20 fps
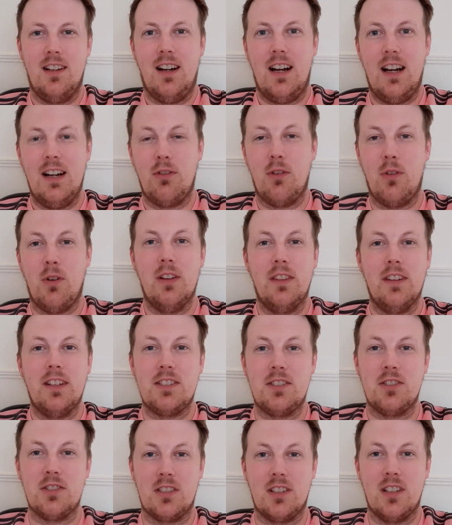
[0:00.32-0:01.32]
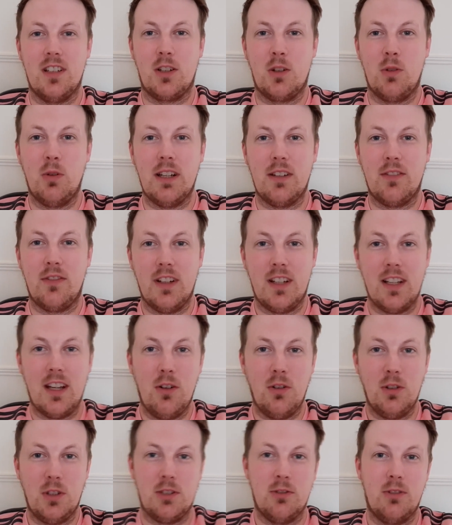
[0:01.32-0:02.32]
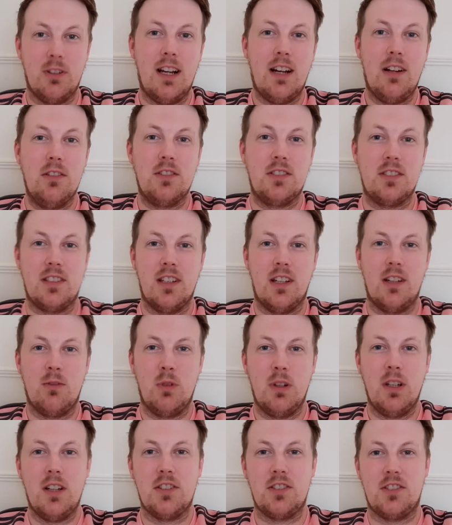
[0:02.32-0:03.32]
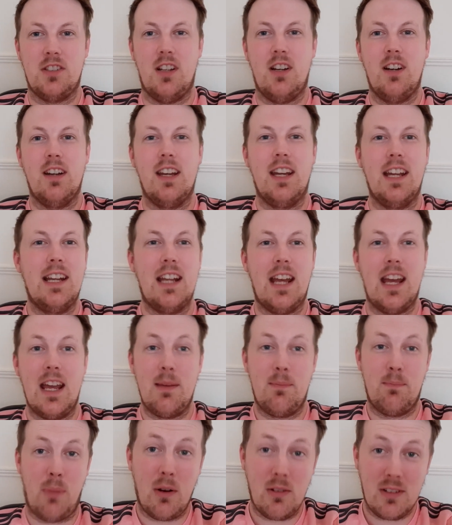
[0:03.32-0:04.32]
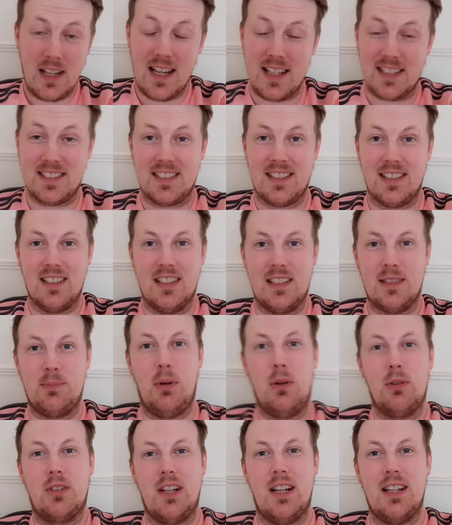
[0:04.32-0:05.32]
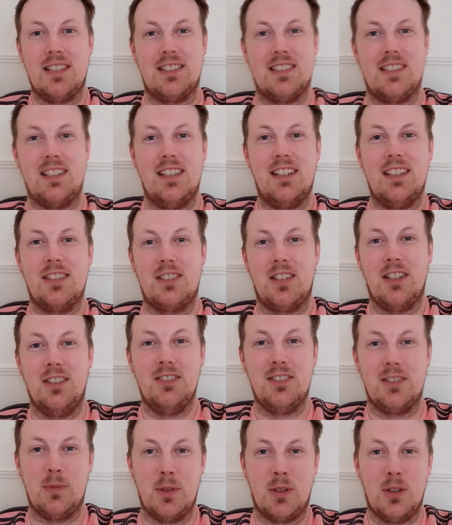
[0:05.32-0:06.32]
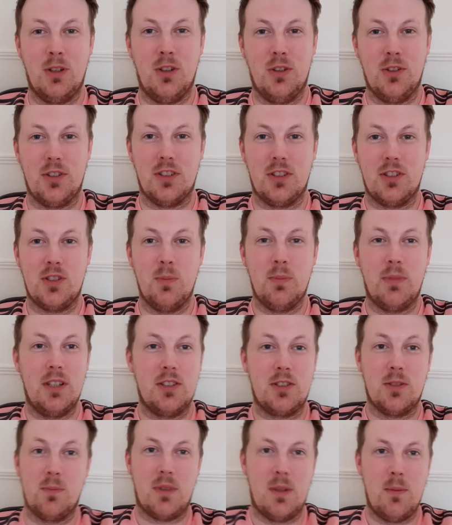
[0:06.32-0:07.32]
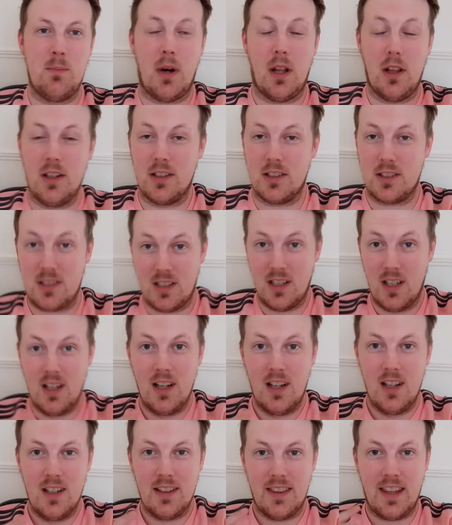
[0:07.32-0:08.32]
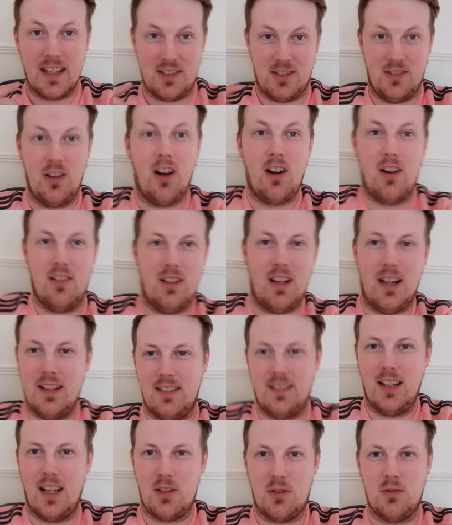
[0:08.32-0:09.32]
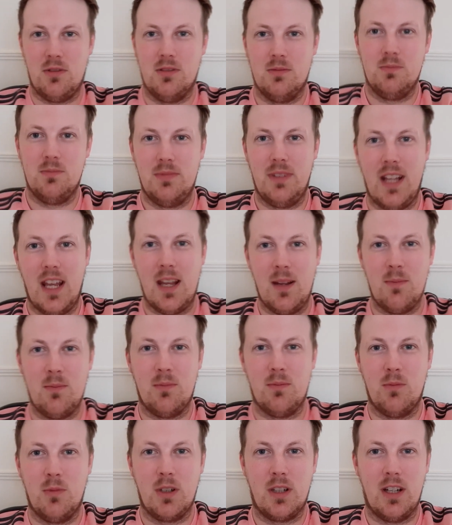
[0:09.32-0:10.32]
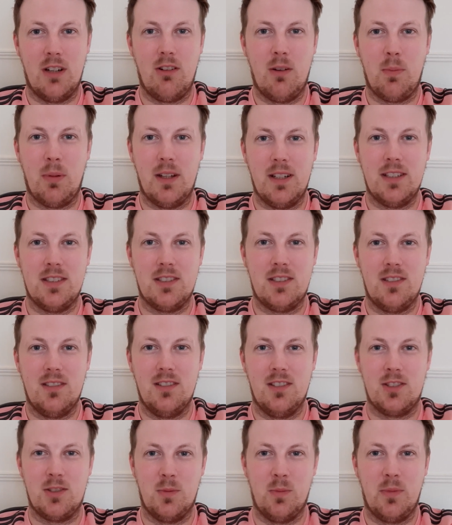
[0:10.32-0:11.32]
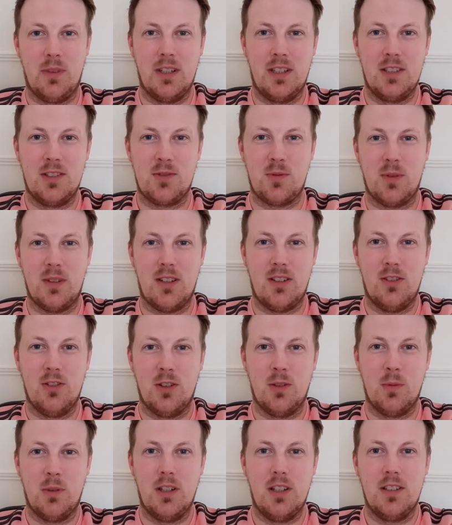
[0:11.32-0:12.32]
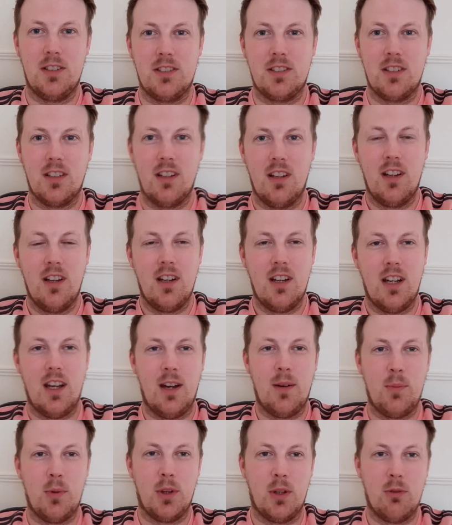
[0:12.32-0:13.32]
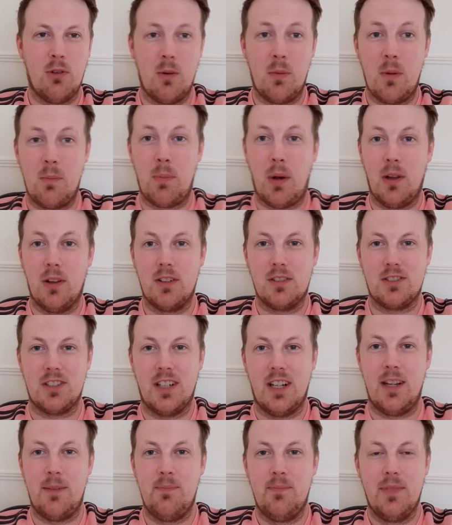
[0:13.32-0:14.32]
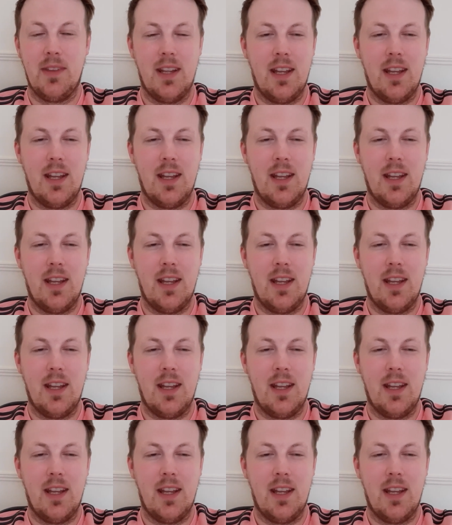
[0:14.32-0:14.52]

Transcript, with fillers: Hi everyone, this is just a quick video to announce that we are starting a podcast. This podcast is going to be called Something Something Bollocks. That's not like the actual name. We're going to replace the somethings with other words, but there will be bollocks in it.